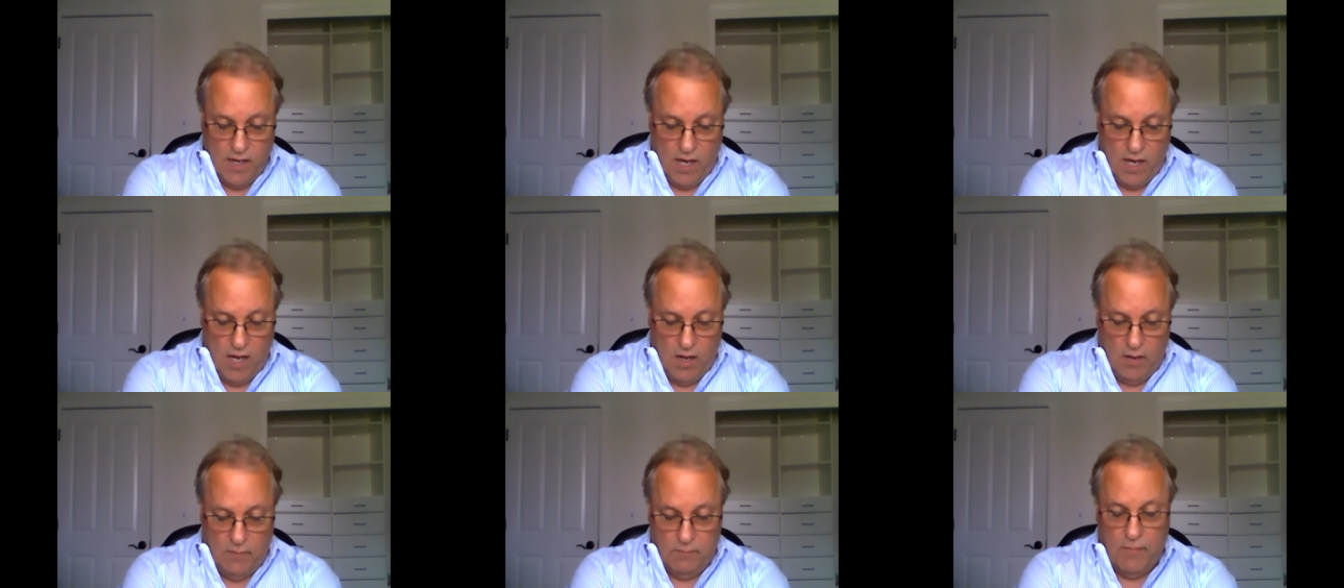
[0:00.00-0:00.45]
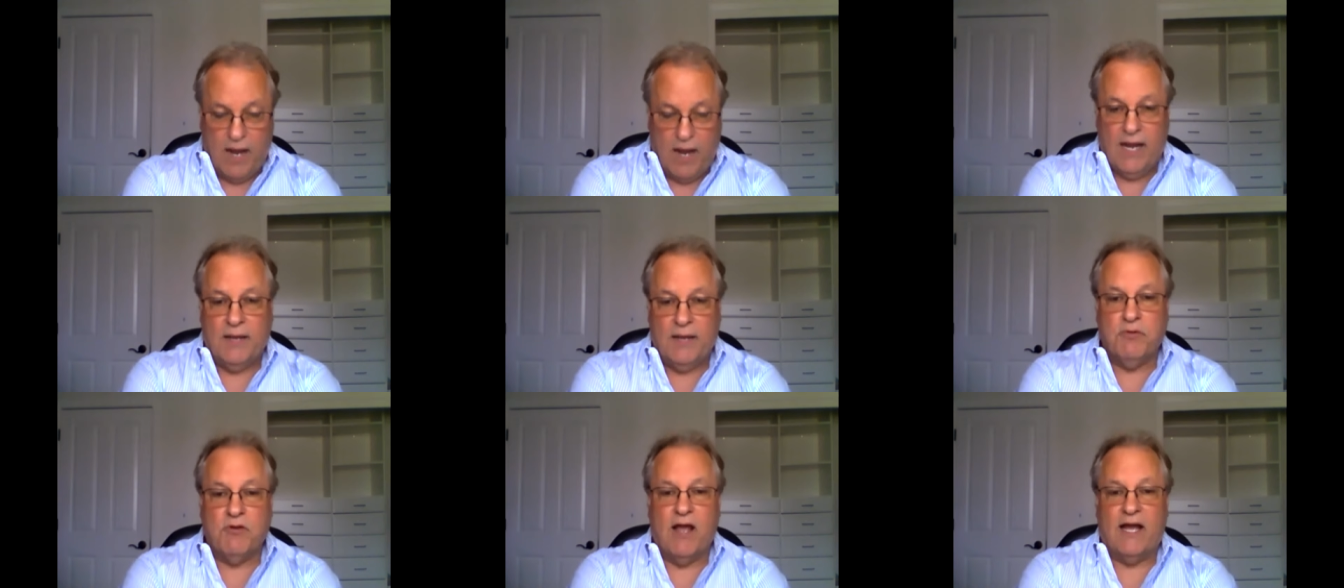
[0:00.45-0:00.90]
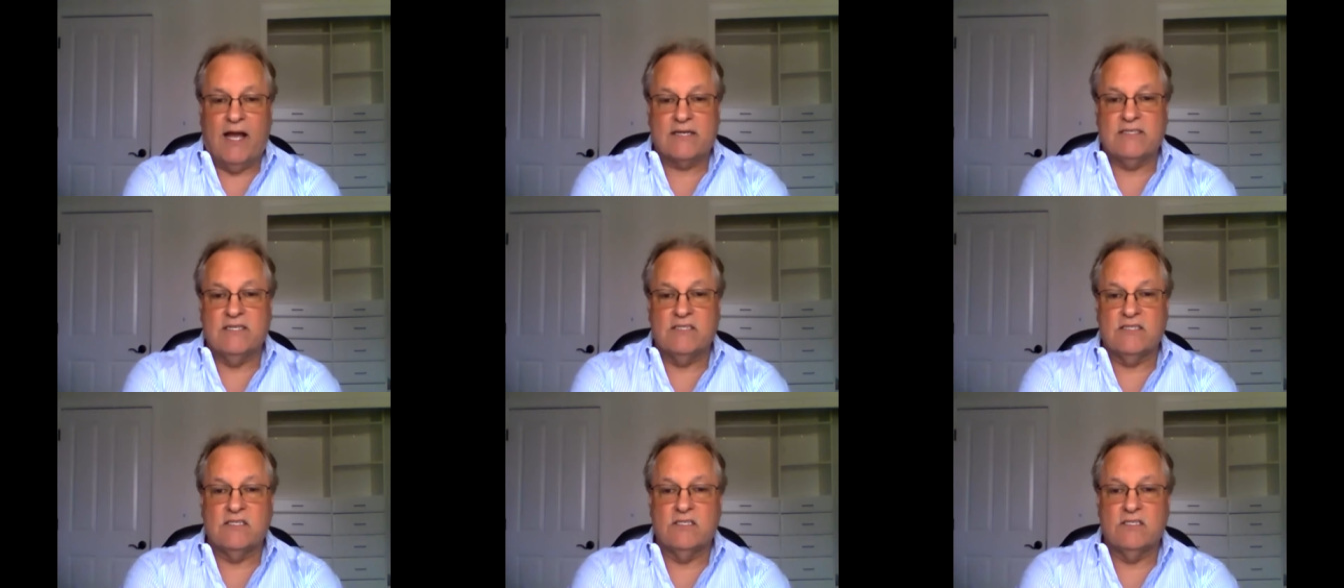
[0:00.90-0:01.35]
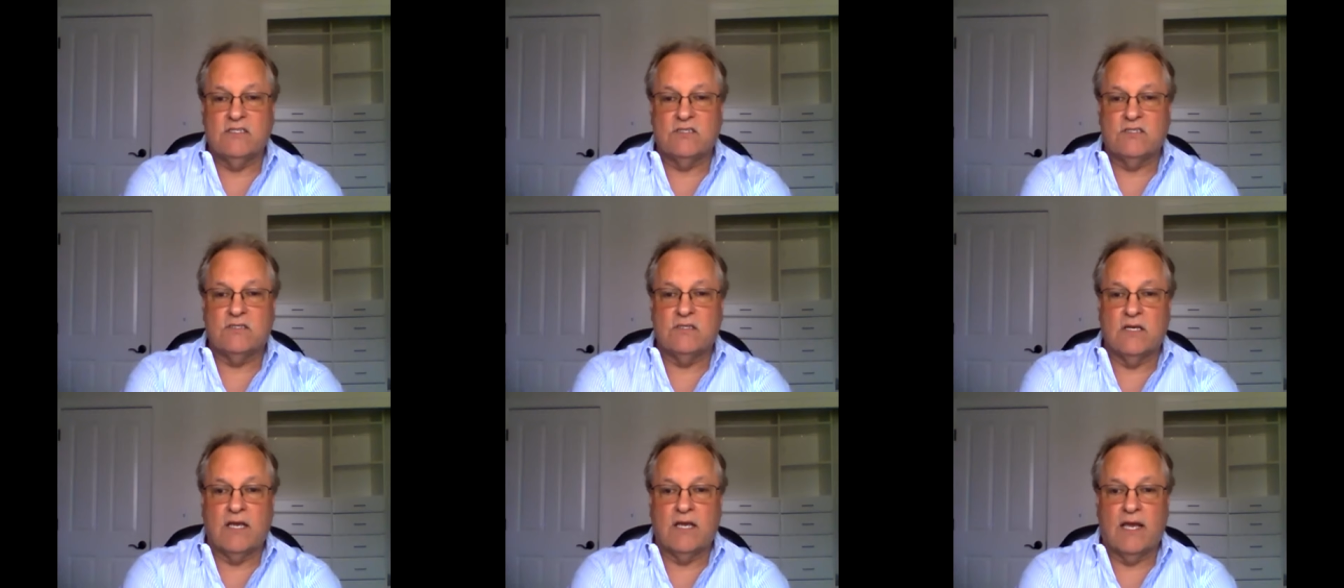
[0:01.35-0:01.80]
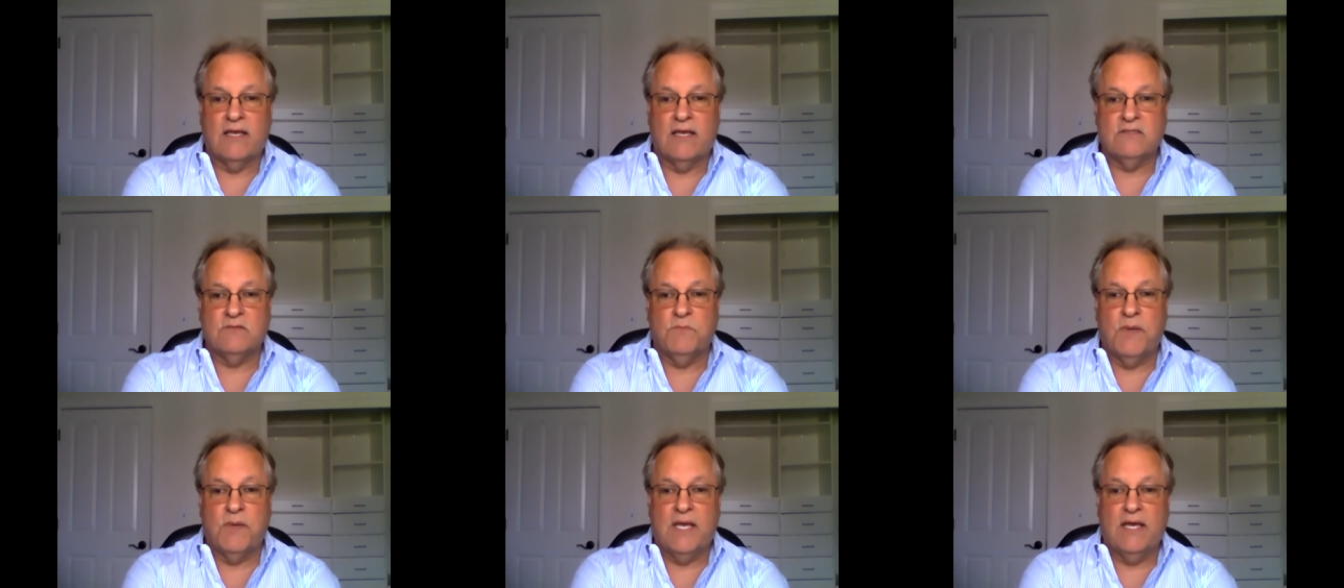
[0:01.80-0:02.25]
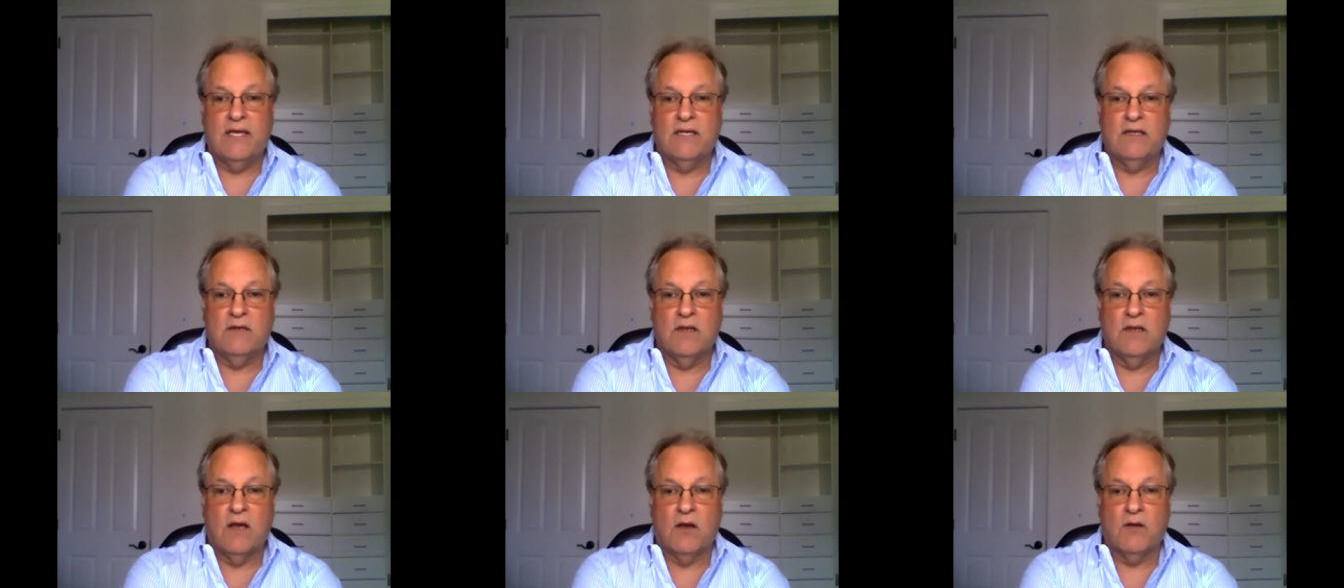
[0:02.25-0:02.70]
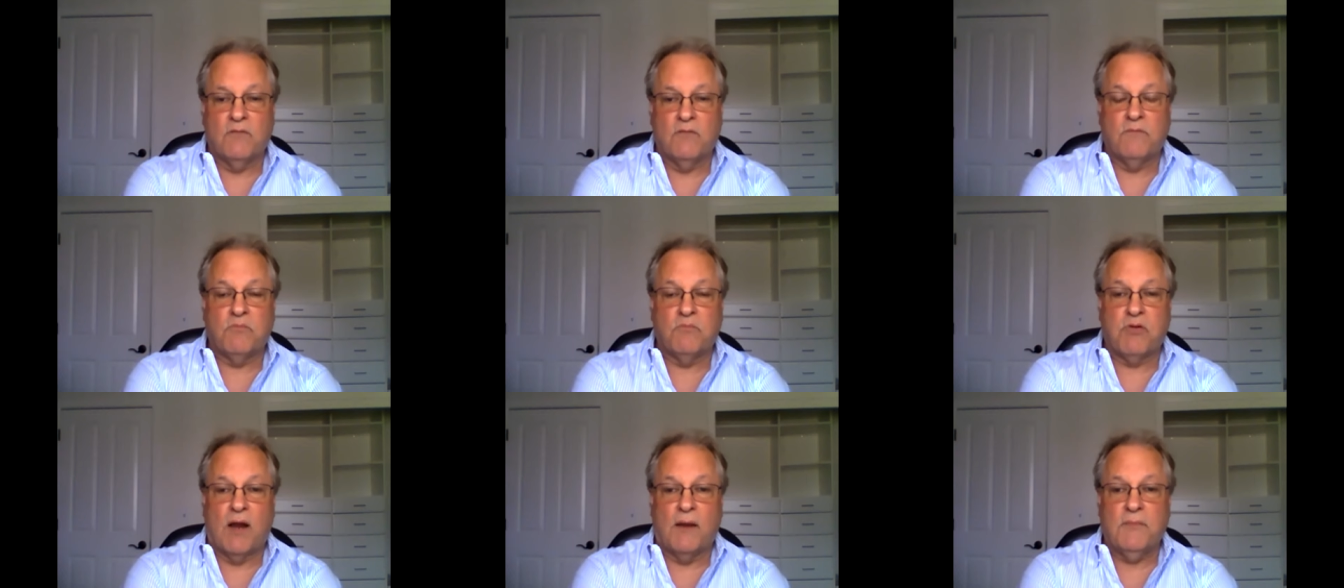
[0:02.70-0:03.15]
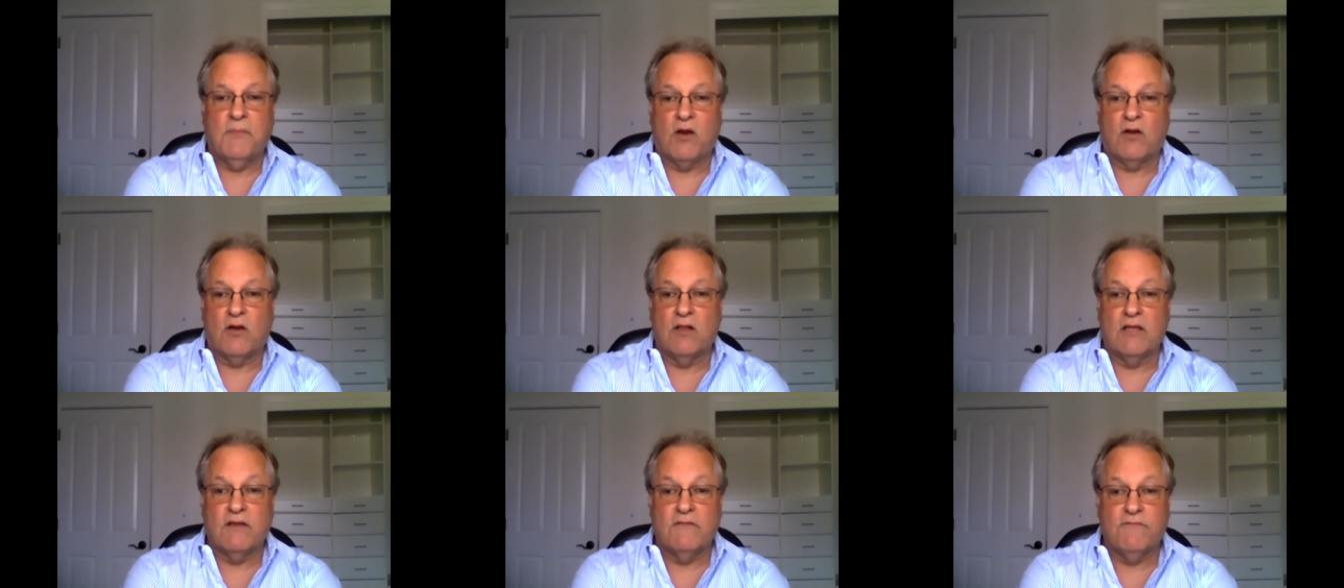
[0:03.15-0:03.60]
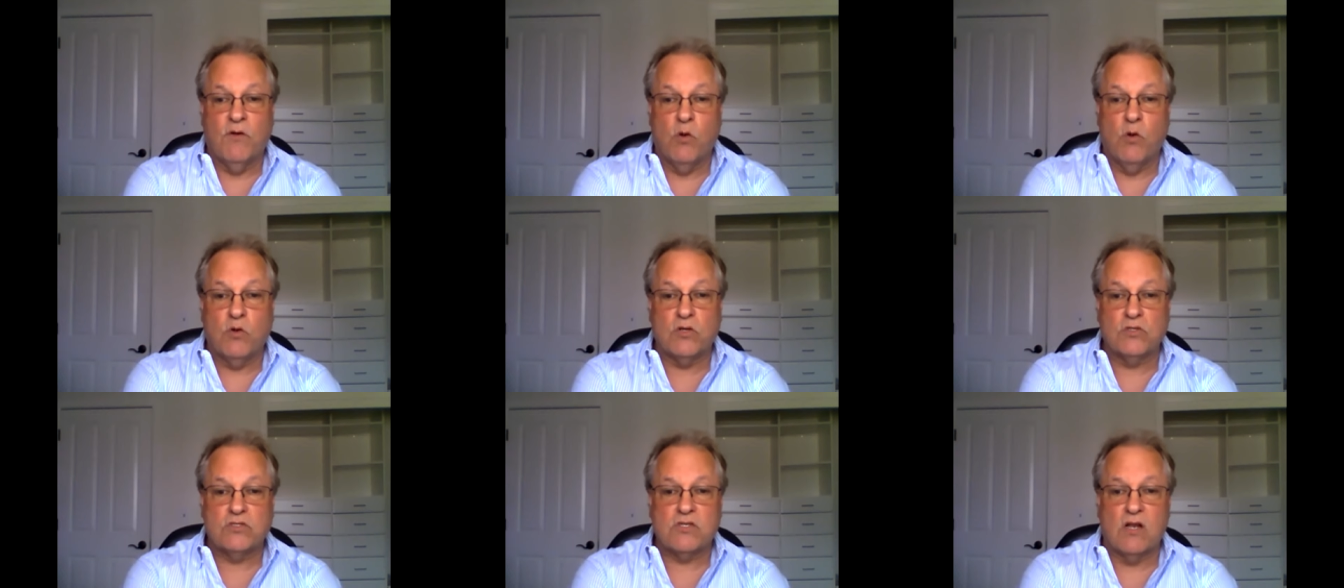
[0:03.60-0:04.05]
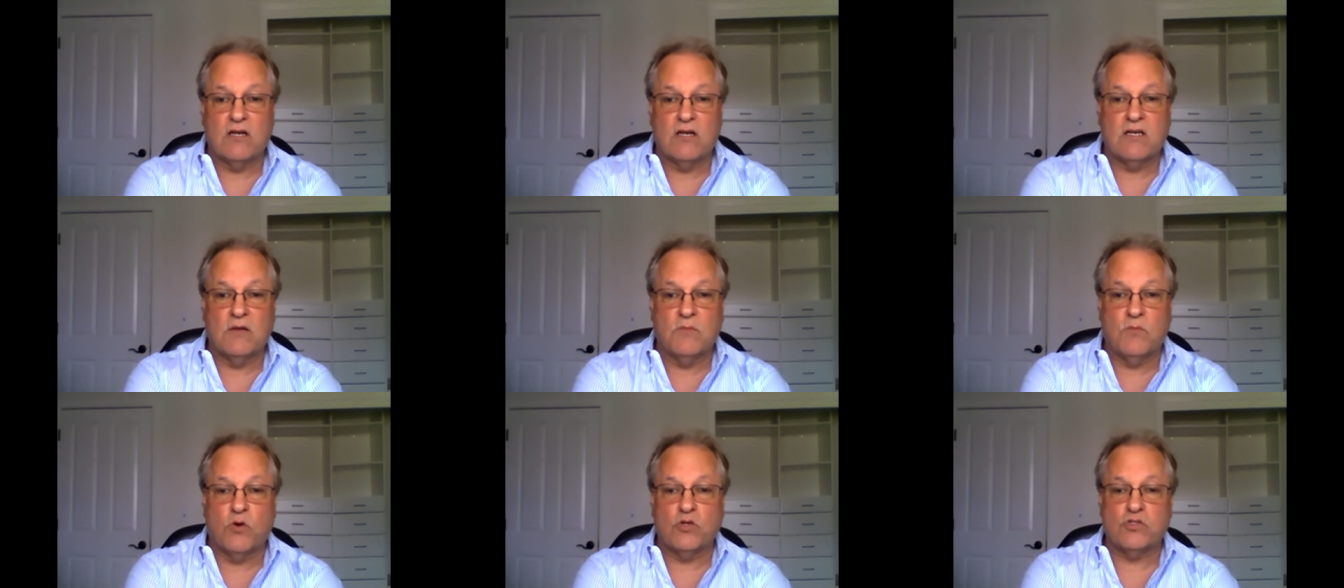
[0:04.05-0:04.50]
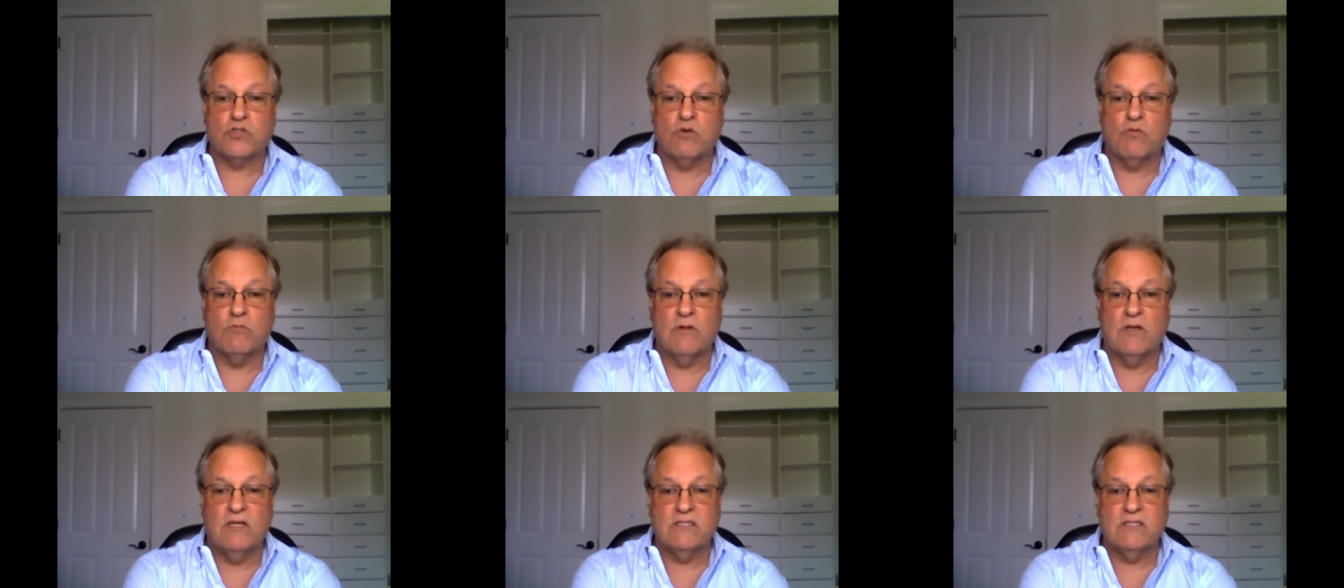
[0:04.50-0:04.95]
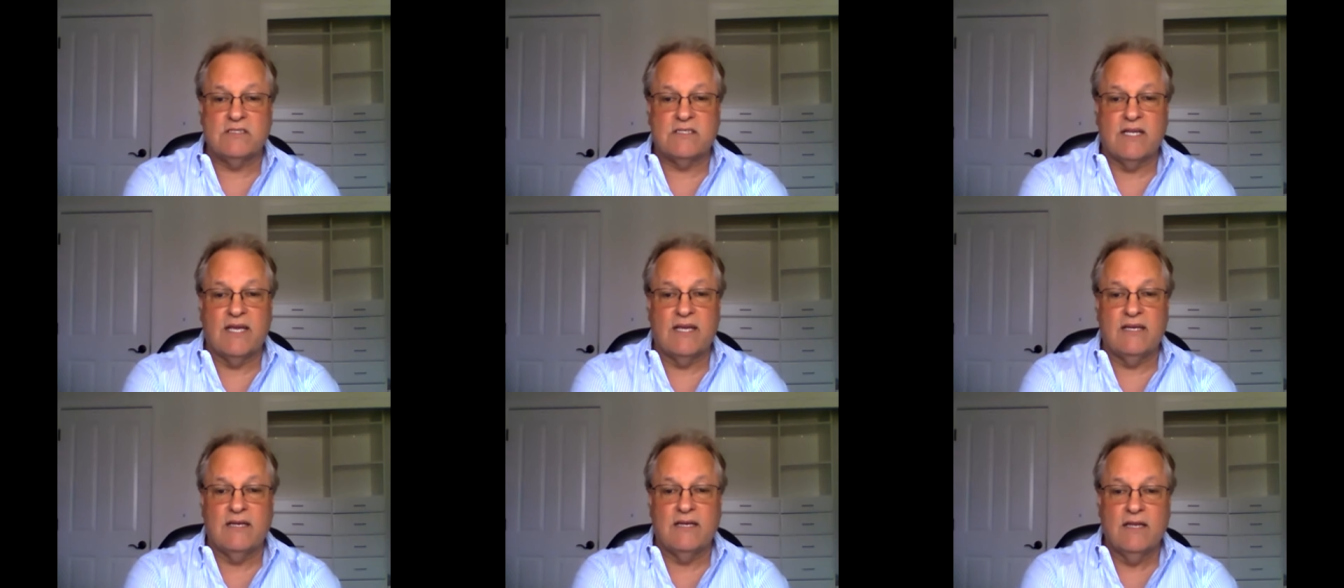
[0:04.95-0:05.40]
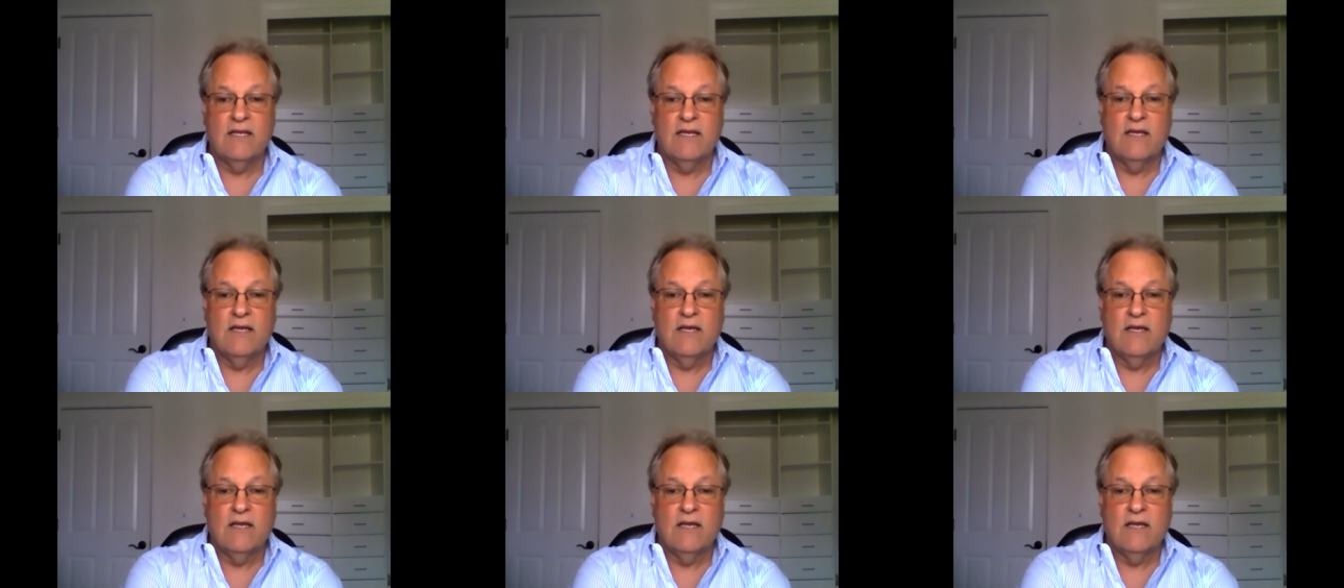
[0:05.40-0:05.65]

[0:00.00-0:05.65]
Uh, my practice is, has been uh, primarily focused on commercial real estate